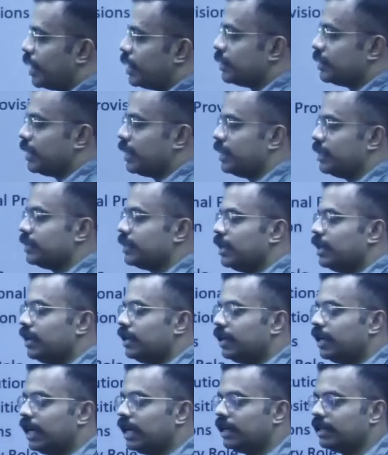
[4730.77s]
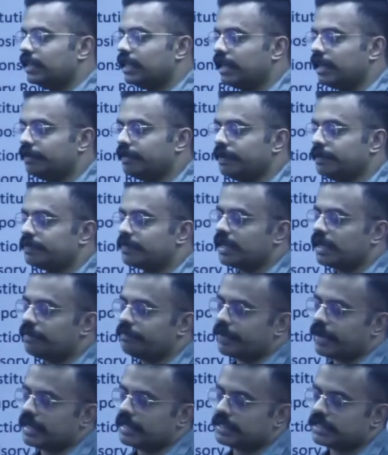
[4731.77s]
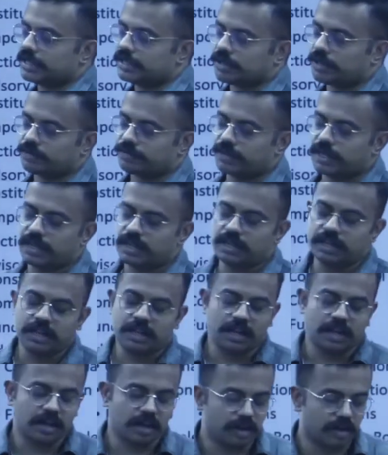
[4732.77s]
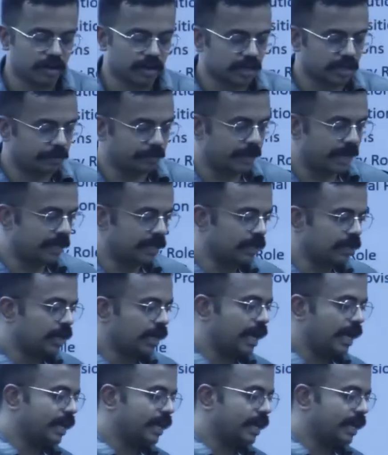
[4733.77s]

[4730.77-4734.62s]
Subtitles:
fancies, at the whims and fancies of the government.